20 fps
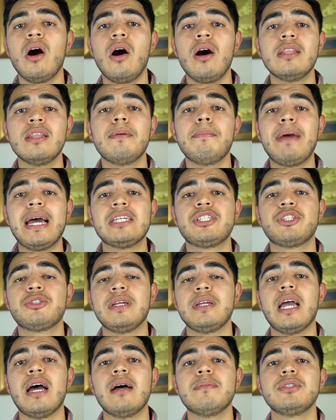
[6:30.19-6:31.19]
on the
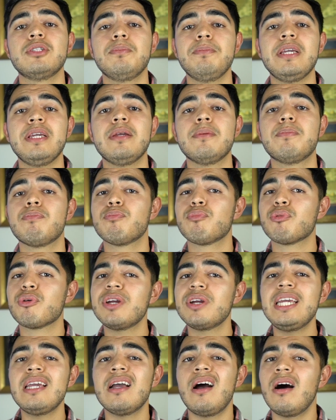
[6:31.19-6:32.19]
Mastery app to be
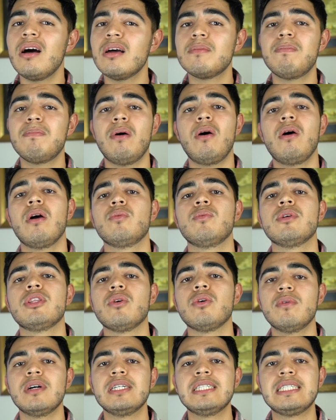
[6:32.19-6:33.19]
pretty on par with
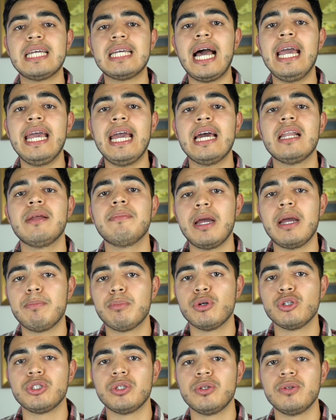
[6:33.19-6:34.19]
the ones I had in my
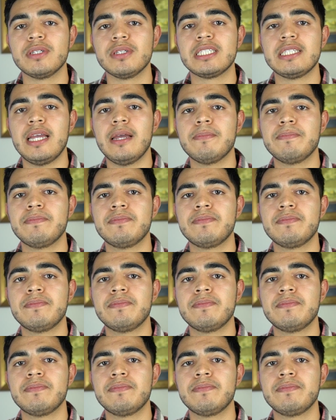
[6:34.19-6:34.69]
personal exam.